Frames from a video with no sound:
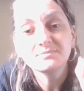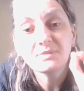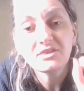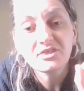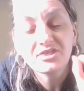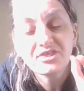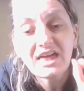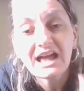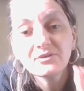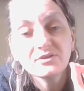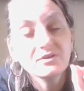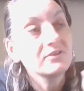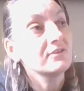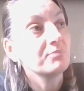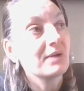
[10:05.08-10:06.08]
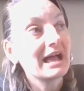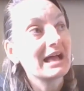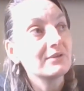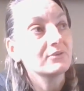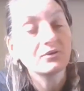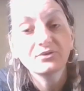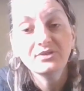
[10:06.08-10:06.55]
spent thousands of
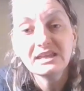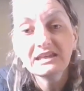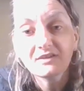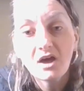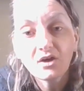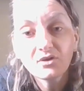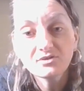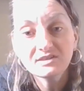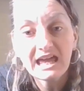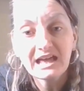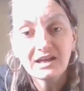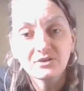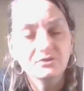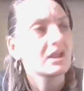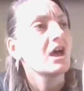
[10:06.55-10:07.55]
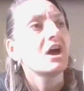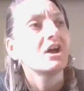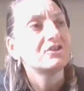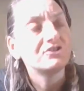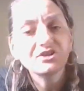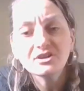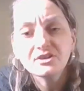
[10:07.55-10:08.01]
pounds on these hotels
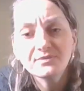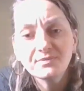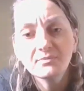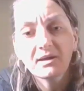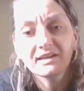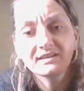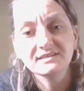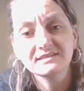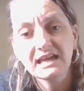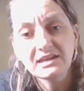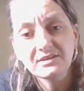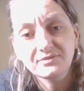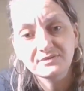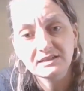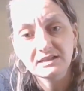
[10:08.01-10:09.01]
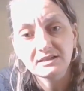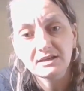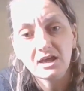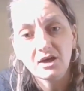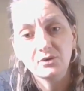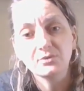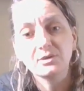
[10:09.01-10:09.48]
just for my safety
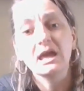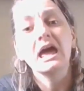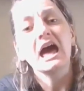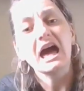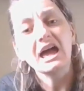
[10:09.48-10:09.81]
alone.